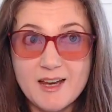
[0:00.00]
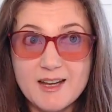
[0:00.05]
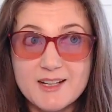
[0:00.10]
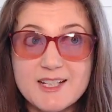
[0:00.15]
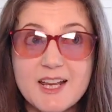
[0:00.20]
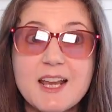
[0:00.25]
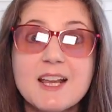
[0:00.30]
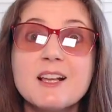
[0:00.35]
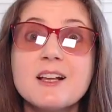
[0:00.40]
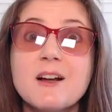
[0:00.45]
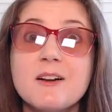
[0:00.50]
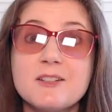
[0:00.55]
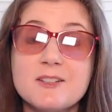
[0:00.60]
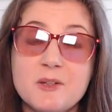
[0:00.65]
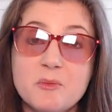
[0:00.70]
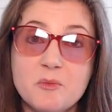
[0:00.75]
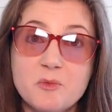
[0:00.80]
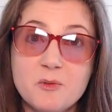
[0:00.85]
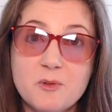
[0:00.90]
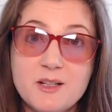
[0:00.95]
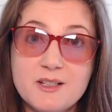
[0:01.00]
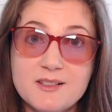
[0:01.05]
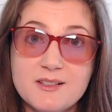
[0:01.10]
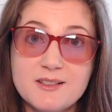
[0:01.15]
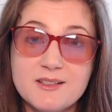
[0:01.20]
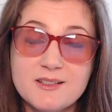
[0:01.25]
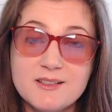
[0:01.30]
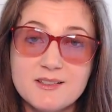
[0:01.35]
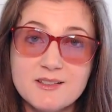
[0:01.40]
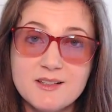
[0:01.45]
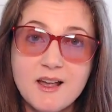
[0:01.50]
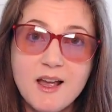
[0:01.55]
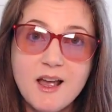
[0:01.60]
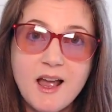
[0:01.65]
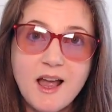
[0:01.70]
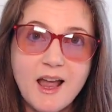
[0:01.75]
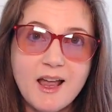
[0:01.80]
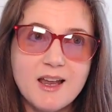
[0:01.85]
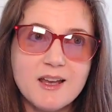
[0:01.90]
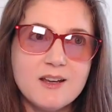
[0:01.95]
take some risks
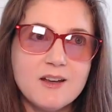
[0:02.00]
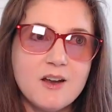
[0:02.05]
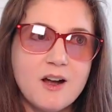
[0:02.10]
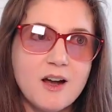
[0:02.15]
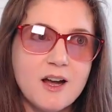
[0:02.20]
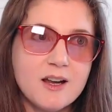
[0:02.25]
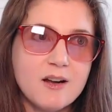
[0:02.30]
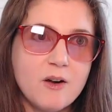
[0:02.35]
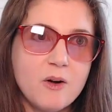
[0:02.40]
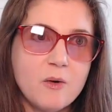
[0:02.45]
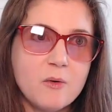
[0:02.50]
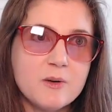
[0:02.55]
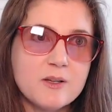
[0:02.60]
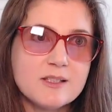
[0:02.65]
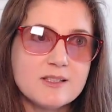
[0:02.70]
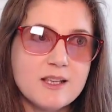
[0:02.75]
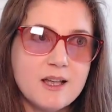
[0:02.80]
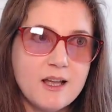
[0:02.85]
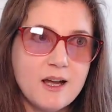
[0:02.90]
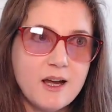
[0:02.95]
and not always